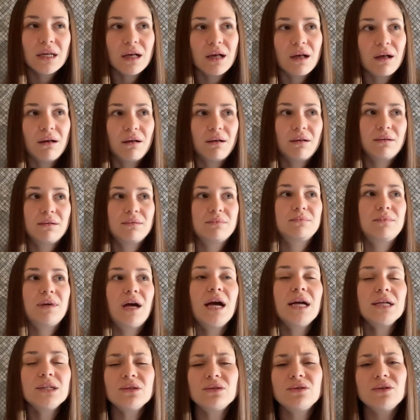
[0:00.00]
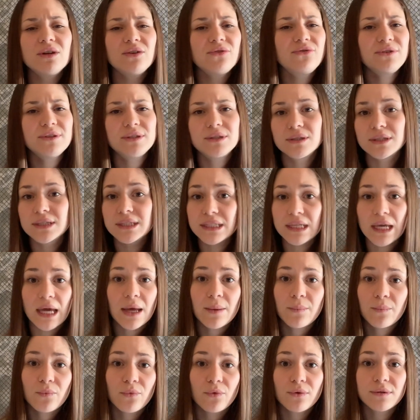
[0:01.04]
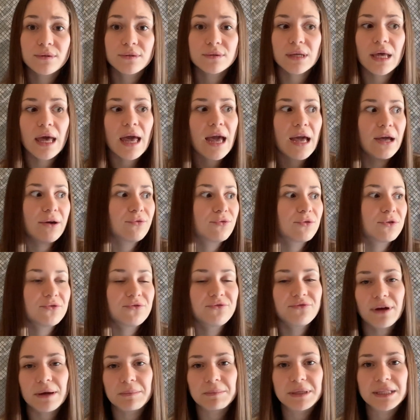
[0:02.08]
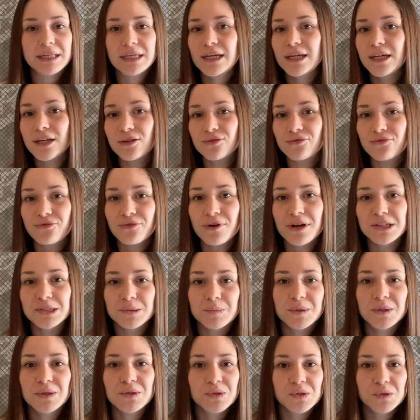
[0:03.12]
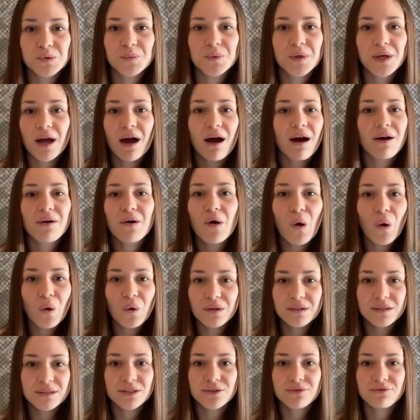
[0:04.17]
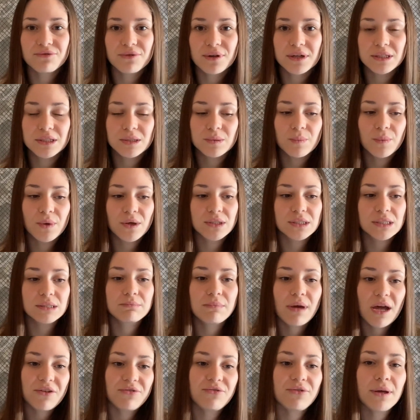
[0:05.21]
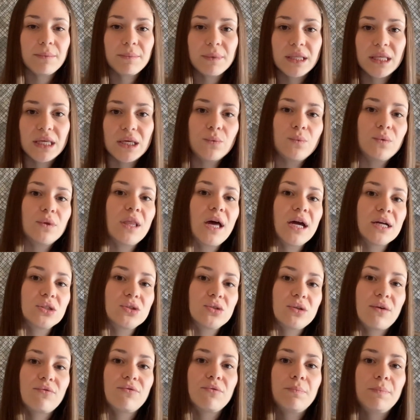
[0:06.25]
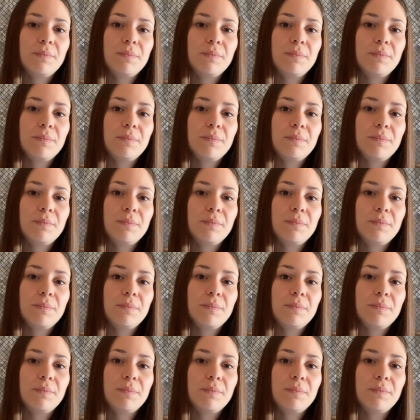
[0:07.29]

I don't know if it's the same with every family in France because we are all different, but in my family we like to have a